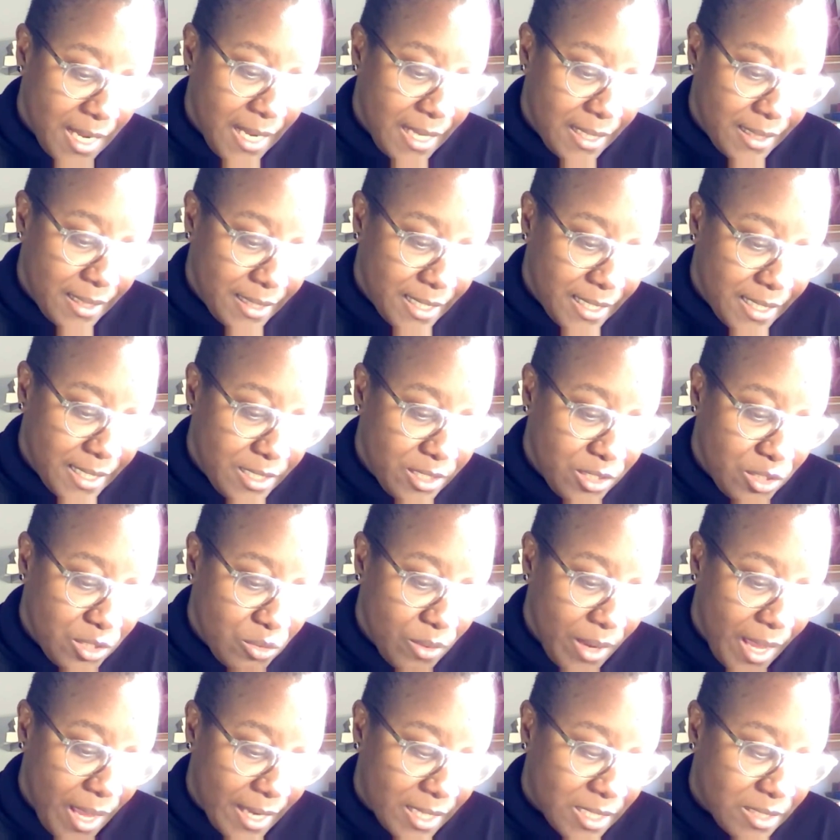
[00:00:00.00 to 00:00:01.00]
and these
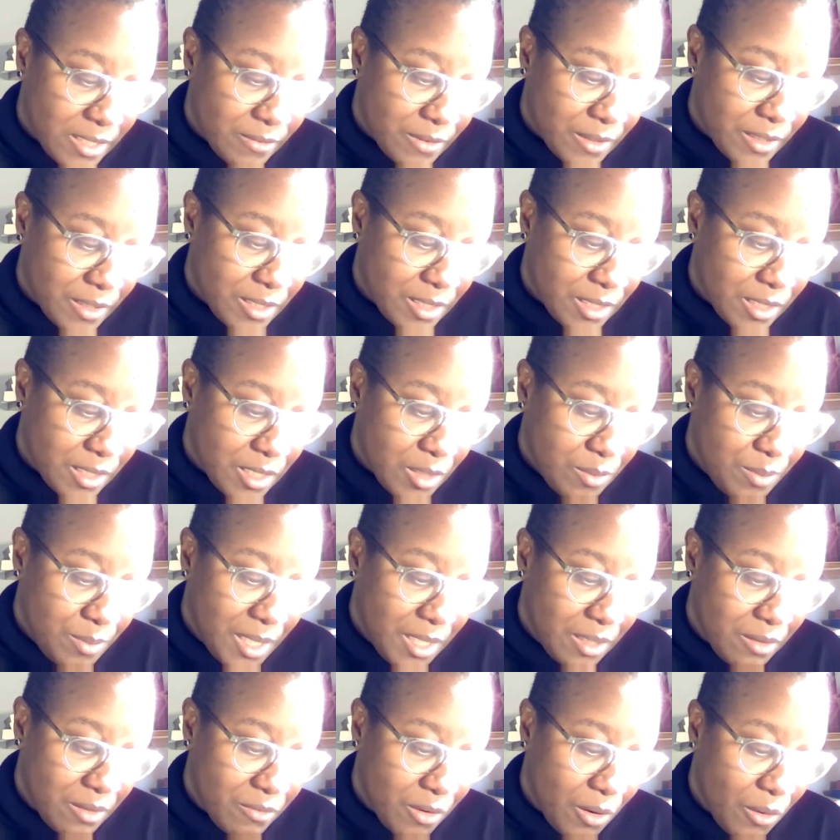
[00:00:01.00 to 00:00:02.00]
two activists could
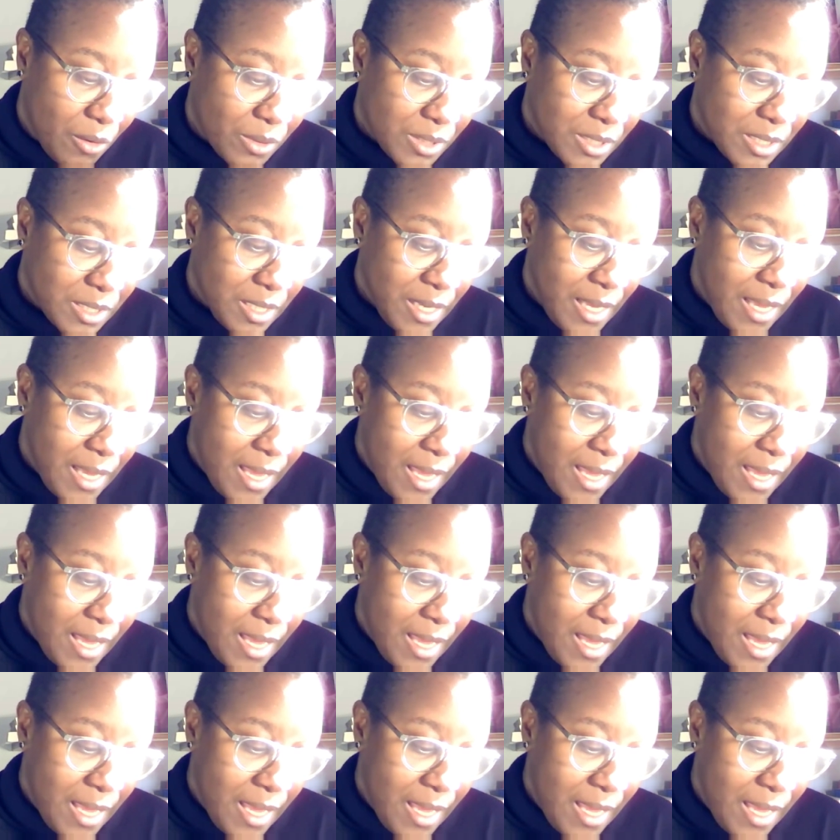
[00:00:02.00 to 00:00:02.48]
be invoked